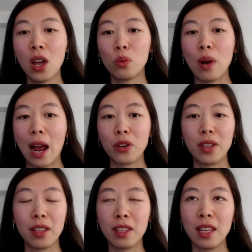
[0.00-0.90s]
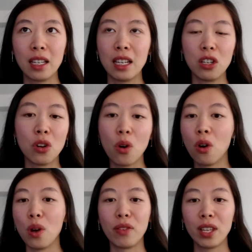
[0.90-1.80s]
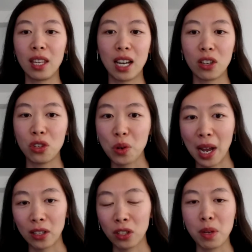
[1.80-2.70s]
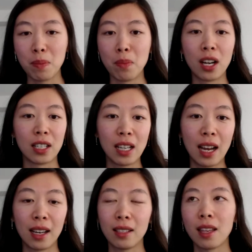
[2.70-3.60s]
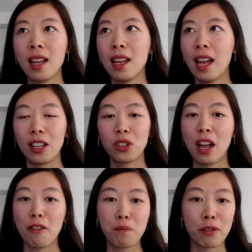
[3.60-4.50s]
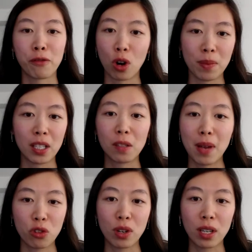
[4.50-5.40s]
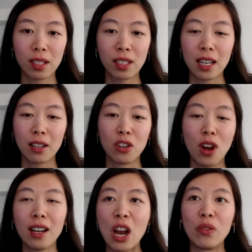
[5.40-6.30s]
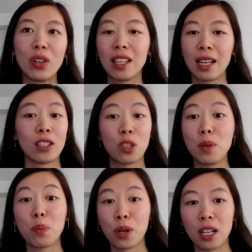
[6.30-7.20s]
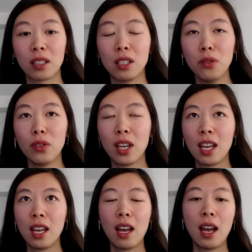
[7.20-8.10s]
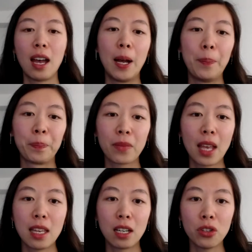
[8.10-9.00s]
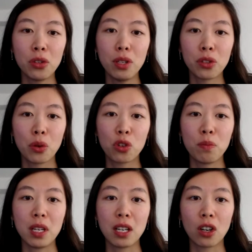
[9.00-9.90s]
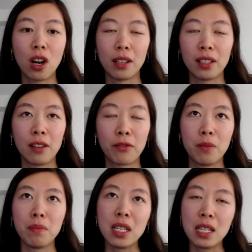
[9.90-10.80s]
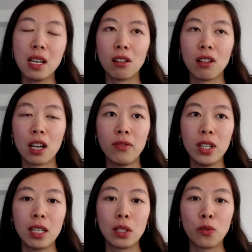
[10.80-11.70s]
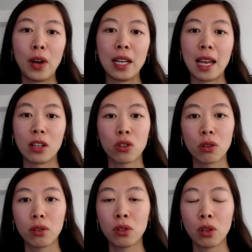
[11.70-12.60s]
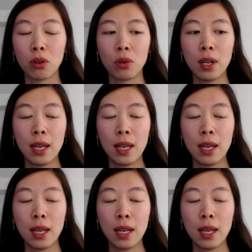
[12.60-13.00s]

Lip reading: rather than thinking, oh, everything I do has to be monetized, has to have performance metrics. Like not everything has to be productive. And then also the social media content for me, a lot of it is financial. So,